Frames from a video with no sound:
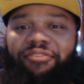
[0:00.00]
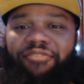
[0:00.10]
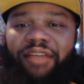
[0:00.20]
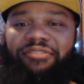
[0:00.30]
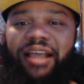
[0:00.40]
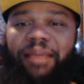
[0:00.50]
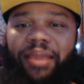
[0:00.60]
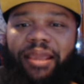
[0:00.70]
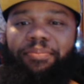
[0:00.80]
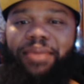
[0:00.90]
5-time
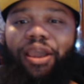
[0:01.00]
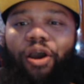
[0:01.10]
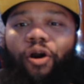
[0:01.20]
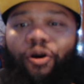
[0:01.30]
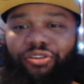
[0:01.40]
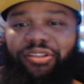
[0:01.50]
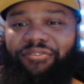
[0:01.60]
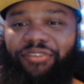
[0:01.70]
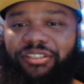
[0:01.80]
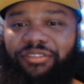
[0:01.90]
NBA
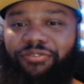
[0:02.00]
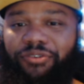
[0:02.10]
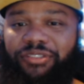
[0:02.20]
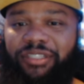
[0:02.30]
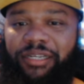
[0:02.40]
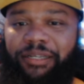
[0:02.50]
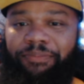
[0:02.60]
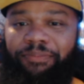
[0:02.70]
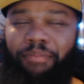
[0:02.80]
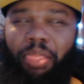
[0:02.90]
All-Defensive first
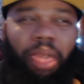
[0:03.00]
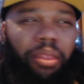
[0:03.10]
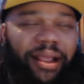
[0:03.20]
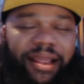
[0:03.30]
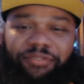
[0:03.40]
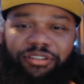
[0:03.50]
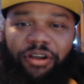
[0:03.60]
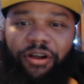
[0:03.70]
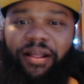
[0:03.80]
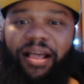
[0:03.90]
team. The bit about came to
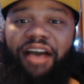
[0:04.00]
talk.